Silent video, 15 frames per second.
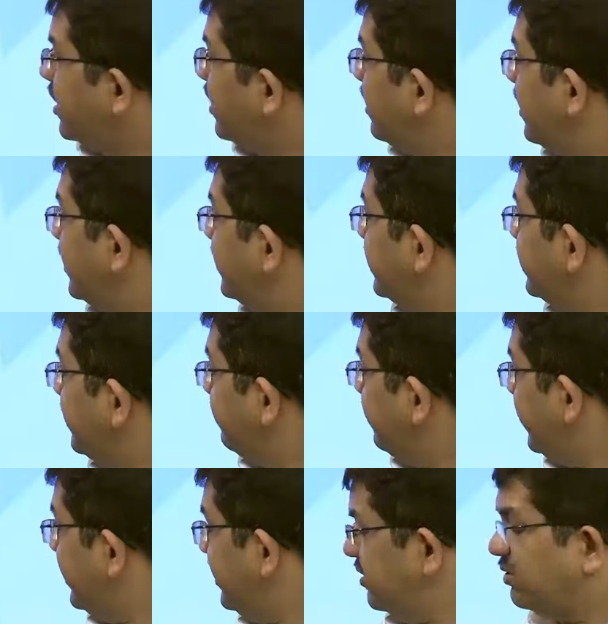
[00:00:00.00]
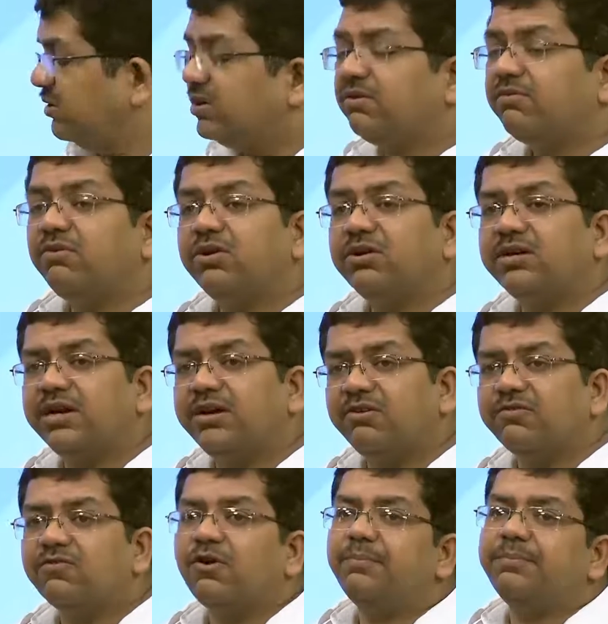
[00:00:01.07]
and depending on the what kind
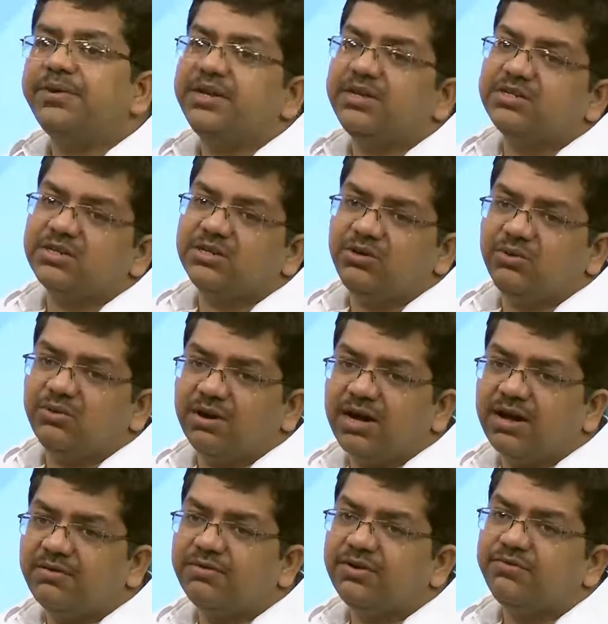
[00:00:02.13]
of competition you have,